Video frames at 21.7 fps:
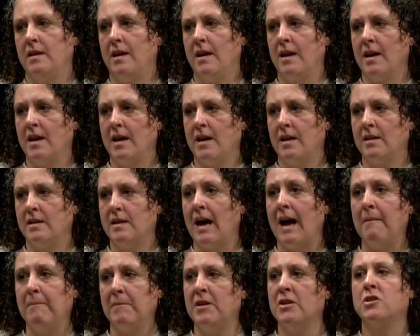And
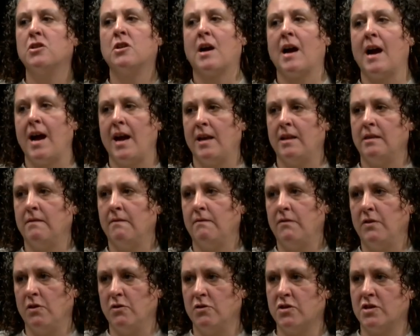I'm going to try in the
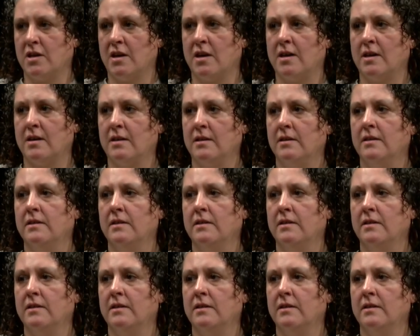future,